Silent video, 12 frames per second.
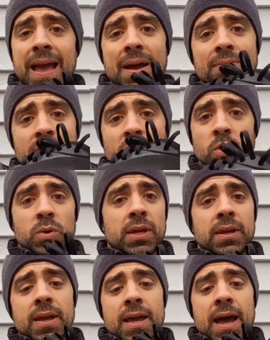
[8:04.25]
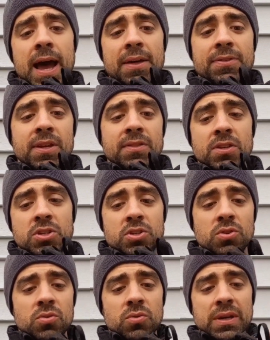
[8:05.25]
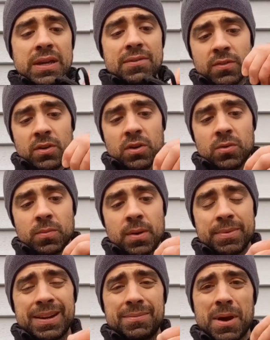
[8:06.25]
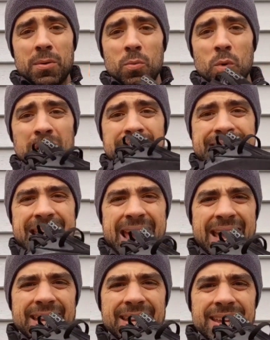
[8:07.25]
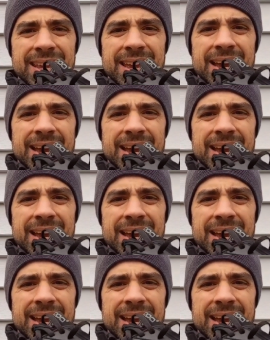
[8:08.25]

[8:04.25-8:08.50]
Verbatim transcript: Absolutely. I think this shoe is going to come in at about one ten.